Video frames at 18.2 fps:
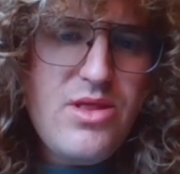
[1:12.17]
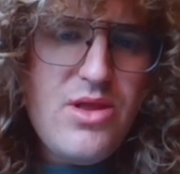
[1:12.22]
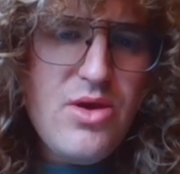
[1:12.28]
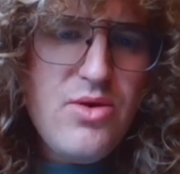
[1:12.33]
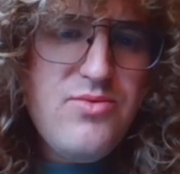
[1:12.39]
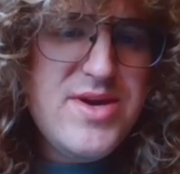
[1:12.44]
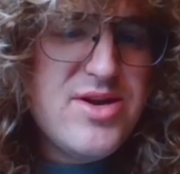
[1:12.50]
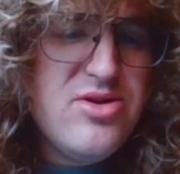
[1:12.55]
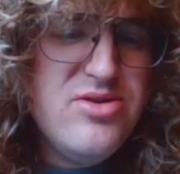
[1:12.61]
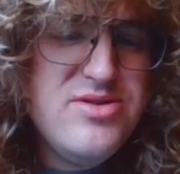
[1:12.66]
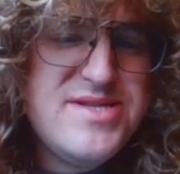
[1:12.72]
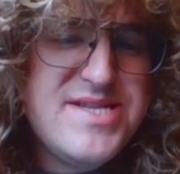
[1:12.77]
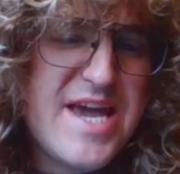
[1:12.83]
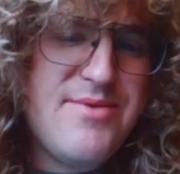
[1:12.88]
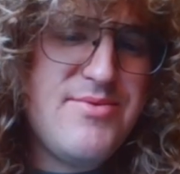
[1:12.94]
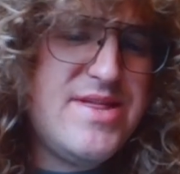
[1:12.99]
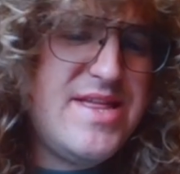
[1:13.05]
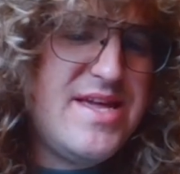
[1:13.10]
We could
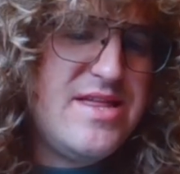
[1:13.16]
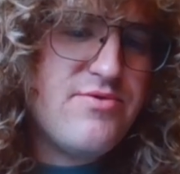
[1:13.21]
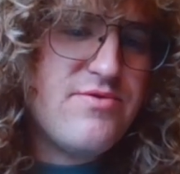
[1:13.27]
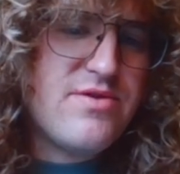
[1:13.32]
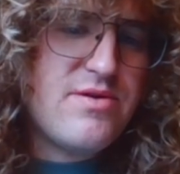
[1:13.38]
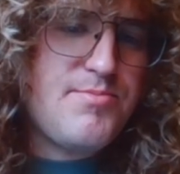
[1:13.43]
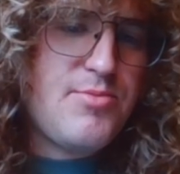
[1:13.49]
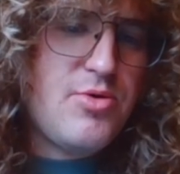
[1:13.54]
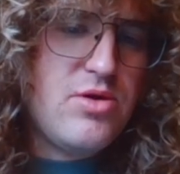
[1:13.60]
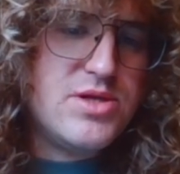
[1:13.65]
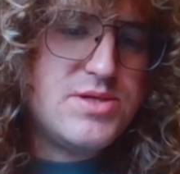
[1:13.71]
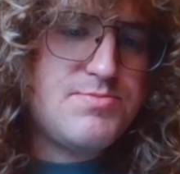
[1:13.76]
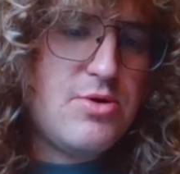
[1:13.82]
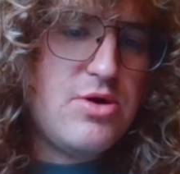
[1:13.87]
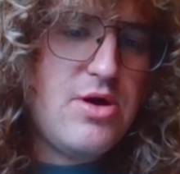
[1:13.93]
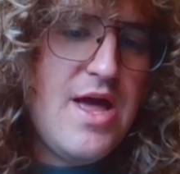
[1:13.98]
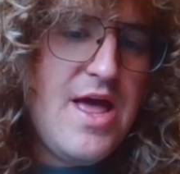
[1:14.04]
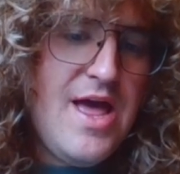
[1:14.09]
take with either of the pawns,
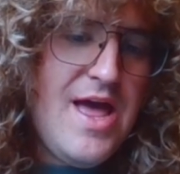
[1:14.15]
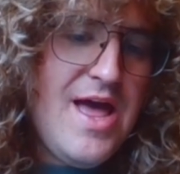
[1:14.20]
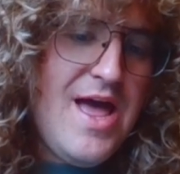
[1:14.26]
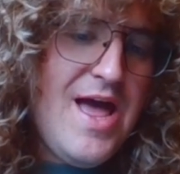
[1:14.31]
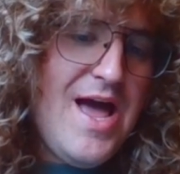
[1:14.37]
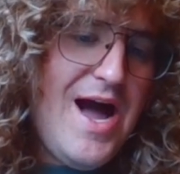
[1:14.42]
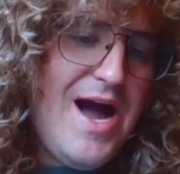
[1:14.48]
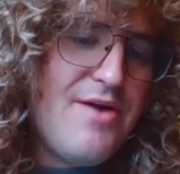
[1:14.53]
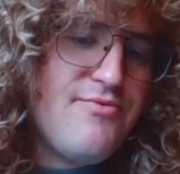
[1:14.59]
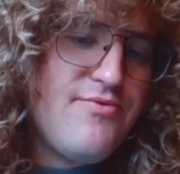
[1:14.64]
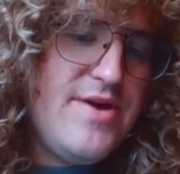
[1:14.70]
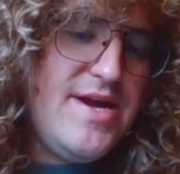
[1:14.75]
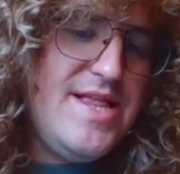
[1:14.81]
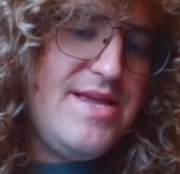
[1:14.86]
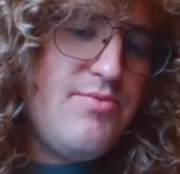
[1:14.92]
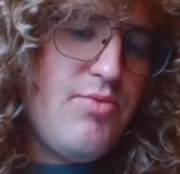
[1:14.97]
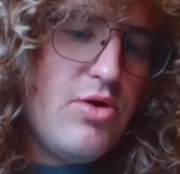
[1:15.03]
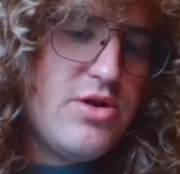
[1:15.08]
but I
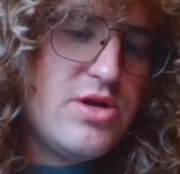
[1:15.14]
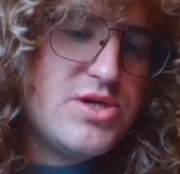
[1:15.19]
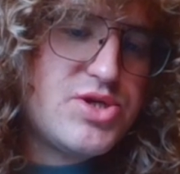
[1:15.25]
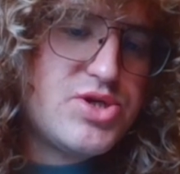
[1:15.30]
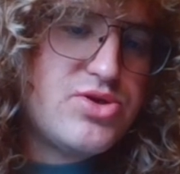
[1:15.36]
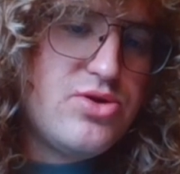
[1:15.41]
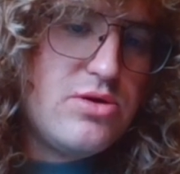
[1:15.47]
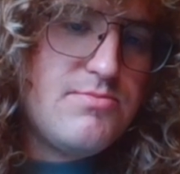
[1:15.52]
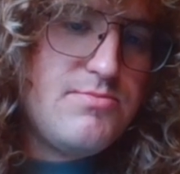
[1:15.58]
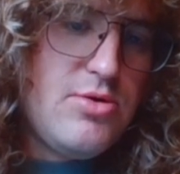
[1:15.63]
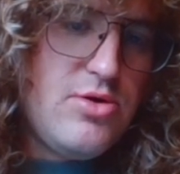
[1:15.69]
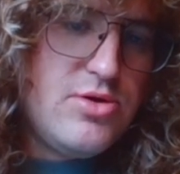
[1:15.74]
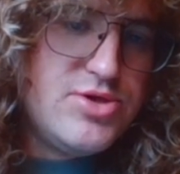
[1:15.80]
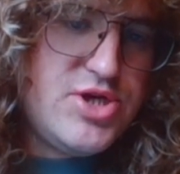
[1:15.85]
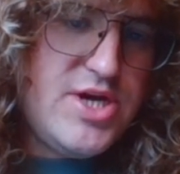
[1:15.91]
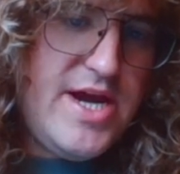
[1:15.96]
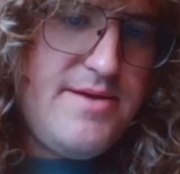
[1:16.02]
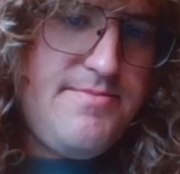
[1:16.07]
really want a strong pawn
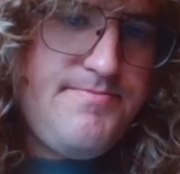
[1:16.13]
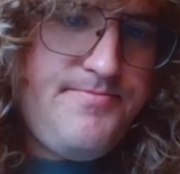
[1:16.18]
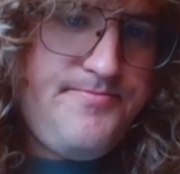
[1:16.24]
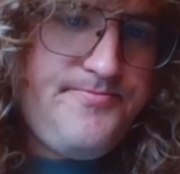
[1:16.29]
chain.